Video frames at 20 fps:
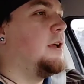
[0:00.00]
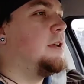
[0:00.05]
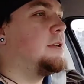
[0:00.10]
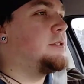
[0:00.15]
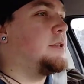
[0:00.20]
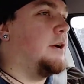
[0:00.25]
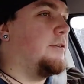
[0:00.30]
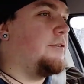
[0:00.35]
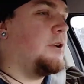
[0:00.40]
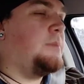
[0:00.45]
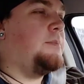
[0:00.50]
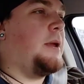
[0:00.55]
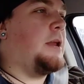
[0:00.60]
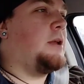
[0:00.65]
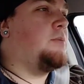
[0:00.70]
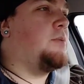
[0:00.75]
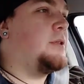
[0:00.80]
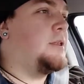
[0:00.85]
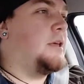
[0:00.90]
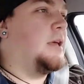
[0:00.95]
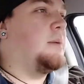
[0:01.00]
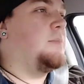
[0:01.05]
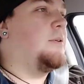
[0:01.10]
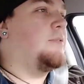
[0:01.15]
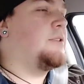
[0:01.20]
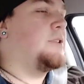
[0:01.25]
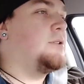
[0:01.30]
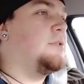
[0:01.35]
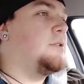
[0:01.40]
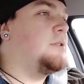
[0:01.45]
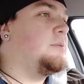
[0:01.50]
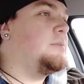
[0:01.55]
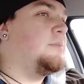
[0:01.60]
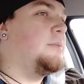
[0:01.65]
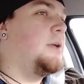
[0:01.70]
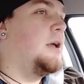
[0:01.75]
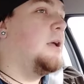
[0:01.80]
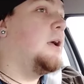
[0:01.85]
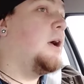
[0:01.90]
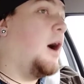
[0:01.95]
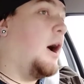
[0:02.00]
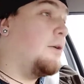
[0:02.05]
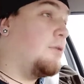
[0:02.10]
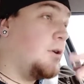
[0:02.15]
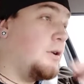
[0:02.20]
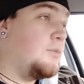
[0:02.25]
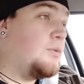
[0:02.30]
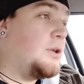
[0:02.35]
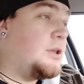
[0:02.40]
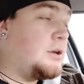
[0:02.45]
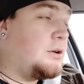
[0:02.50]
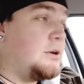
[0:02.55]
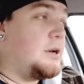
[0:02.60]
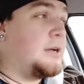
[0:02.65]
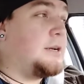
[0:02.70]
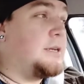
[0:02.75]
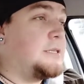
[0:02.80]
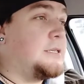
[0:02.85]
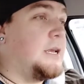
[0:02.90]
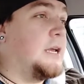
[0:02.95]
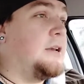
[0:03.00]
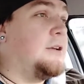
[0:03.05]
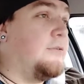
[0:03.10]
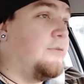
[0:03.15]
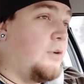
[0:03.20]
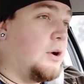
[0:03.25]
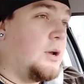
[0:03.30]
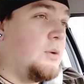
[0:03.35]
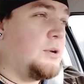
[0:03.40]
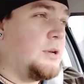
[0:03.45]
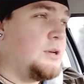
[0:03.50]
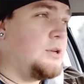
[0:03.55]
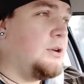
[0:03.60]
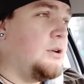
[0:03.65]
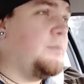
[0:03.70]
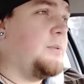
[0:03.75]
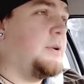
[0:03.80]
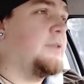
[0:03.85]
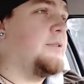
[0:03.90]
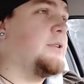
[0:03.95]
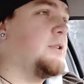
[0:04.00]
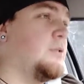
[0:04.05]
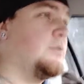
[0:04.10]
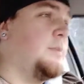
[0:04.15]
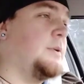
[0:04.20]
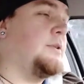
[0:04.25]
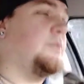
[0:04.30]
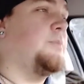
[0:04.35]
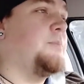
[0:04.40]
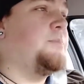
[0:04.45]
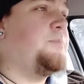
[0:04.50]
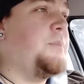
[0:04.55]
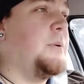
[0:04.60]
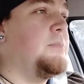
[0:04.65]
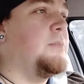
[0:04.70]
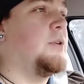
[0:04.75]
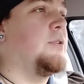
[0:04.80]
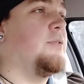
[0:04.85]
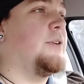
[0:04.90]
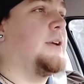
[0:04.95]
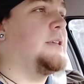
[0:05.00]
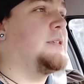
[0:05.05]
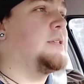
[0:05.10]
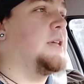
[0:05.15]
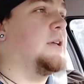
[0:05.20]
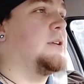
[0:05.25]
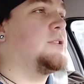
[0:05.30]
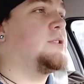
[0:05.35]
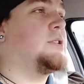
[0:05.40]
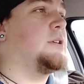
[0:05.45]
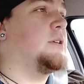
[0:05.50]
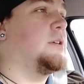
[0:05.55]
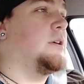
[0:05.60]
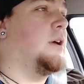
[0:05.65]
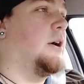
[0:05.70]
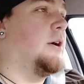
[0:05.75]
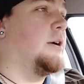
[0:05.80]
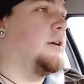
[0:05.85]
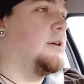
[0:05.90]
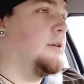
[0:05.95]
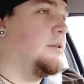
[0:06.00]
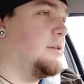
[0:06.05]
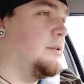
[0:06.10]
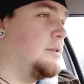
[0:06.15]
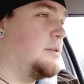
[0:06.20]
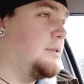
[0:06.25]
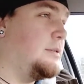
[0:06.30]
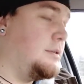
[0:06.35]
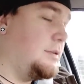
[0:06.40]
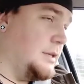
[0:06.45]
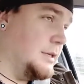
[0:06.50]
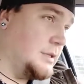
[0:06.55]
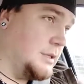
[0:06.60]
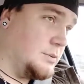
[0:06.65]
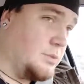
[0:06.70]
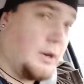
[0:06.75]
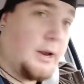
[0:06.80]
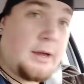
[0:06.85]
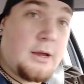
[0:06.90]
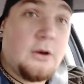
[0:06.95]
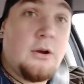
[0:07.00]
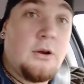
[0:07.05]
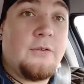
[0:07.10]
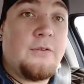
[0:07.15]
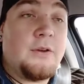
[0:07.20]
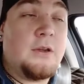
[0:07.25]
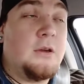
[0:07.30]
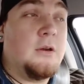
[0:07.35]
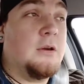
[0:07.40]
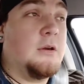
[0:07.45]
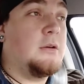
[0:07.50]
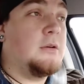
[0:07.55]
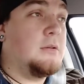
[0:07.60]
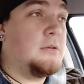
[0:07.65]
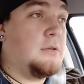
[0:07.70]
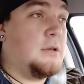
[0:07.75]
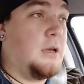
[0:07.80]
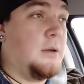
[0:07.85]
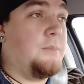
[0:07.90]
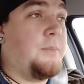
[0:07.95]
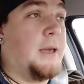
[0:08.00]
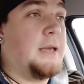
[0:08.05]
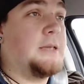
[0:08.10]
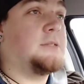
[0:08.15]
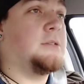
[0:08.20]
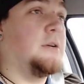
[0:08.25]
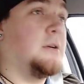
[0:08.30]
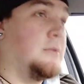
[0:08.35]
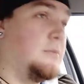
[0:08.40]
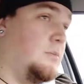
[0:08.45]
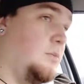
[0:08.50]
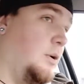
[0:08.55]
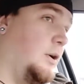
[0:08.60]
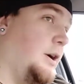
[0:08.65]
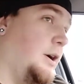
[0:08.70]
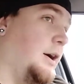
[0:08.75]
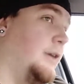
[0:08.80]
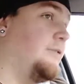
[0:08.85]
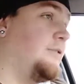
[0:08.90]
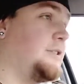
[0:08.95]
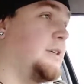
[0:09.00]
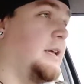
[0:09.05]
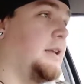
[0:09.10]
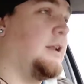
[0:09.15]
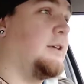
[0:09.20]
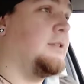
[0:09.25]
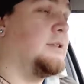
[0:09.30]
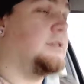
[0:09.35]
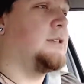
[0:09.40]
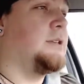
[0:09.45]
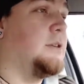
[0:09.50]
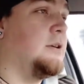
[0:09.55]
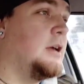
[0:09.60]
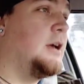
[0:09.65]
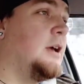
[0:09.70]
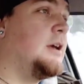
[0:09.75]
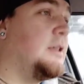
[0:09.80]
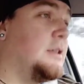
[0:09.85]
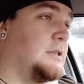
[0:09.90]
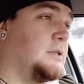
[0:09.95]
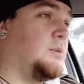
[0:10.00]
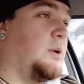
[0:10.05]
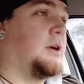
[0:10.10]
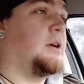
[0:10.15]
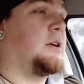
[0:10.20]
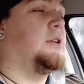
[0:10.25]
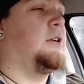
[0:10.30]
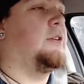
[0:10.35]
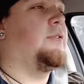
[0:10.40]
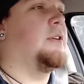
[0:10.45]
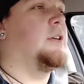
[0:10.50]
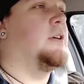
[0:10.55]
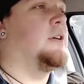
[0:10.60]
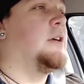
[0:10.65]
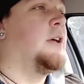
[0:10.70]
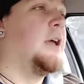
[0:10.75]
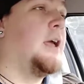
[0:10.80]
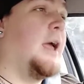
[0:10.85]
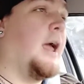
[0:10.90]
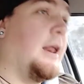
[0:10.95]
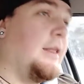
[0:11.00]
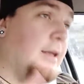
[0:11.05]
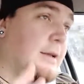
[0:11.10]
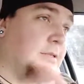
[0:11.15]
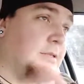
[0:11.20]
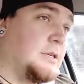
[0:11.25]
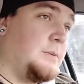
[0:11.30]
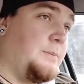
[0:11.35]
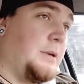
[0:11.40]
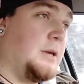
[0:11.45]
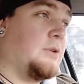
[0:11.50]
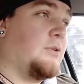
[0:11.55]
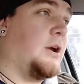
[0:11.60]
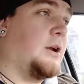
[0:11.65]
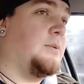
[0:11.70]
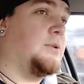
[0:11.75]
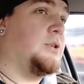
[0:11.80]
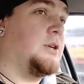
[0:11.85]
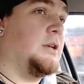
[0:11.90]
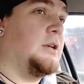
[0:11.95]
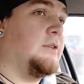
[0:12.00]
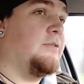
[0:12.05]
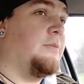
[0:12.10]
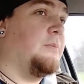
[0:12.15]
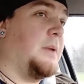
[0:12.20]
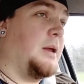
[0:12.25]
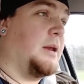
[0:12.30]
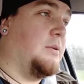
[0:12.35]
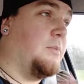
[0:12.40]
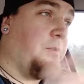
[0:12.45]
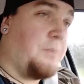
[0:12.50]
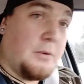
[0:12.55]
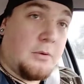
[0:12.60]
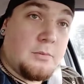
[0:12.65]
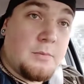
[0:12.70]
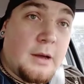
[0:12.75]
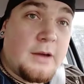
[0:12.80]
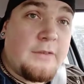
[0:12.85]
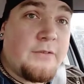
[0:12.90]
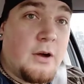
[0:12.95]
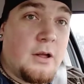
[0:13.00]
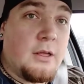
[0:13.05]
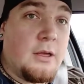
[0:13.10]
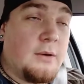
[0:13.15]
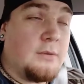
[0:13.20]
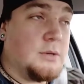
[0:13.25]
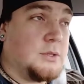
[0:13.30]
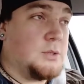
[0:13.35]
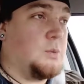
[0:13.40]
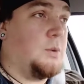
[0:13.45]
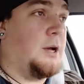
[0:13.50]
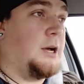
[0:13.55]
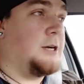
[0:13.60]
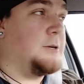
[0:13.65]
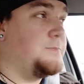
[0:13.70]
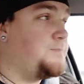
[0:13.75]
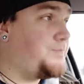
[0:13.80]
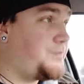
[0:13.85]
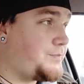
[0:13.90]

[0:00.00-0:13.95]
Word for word: So I've got a meeting with them. I've got to do a little, I've got a really good understanding of what I want to do, but I've got to do a bit, a bit more research to go, this is what I can offer you, you know, based on what I've seen others do. This is what I can offer you. And that's going to be a great opportunity for me to build my folio as well,